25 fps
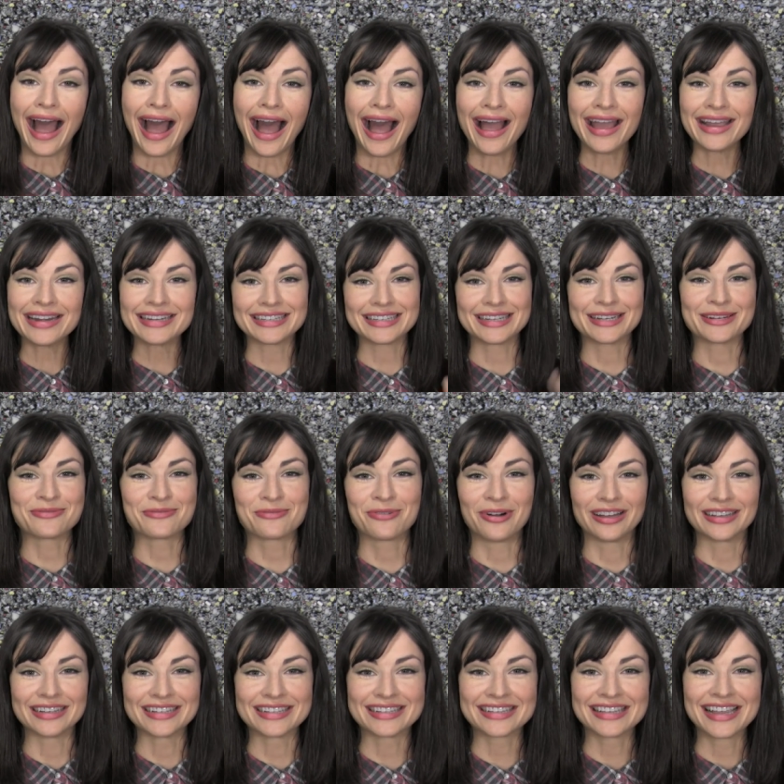I did it
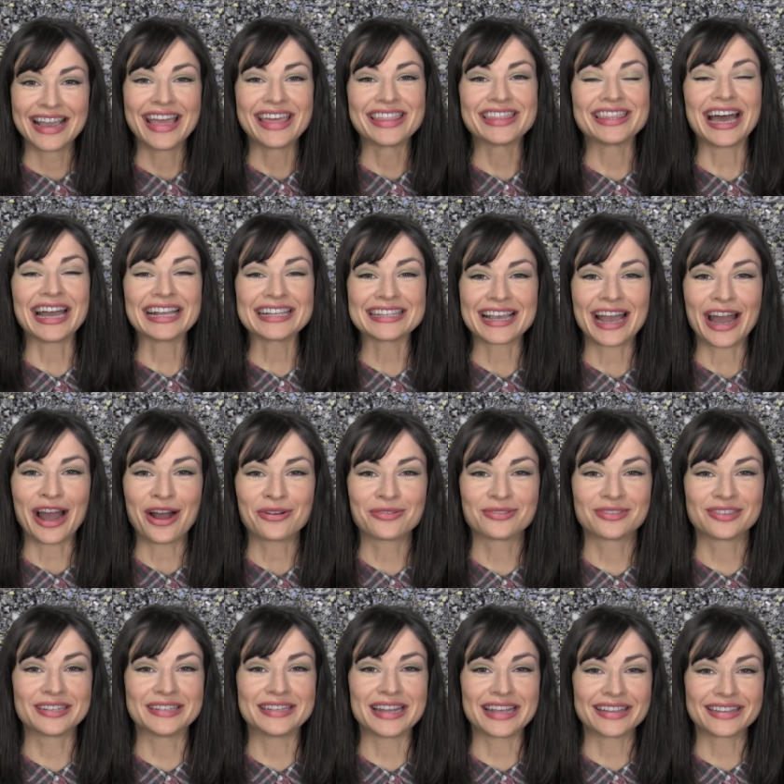once! That's how
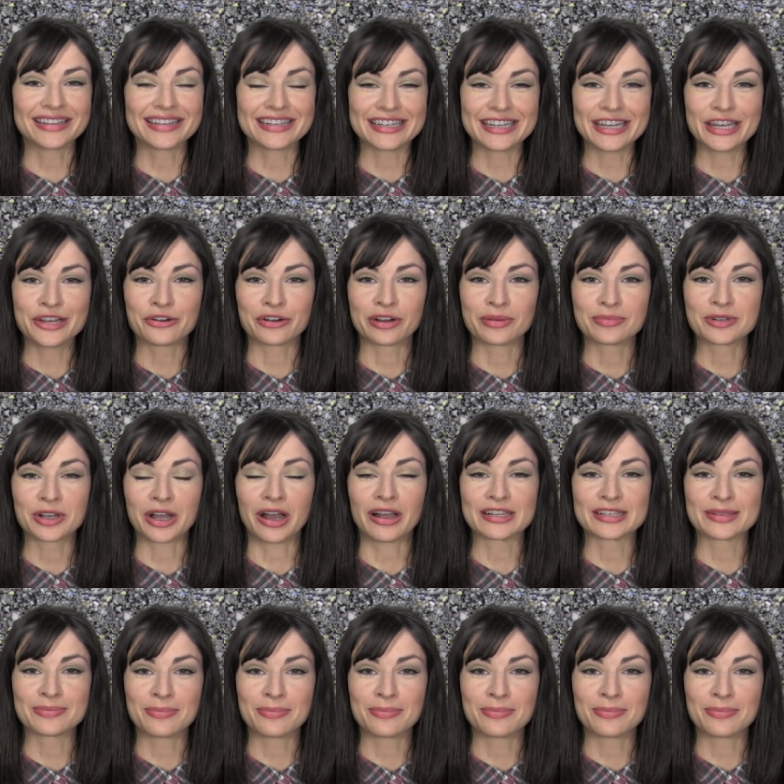The Daily Decrypt got